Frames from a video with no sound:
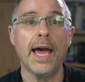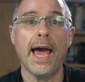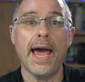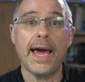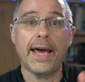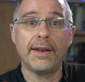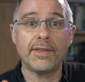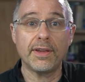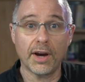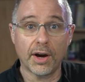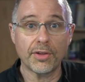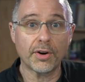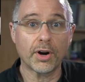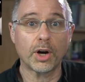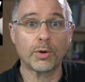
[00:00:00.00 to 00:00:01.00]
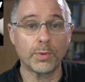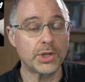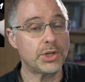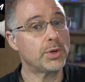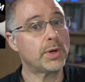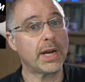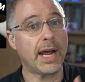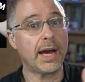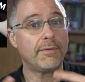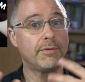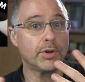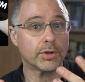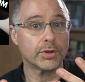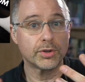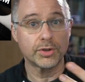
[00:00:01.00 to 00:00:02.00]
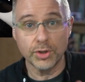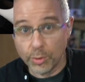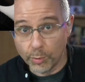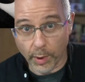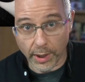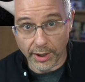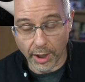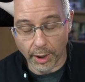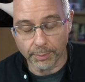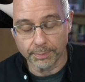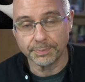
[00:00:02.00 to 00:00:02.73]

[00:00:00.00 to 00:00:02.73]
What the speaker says: and the other on which you can have your Zoom window.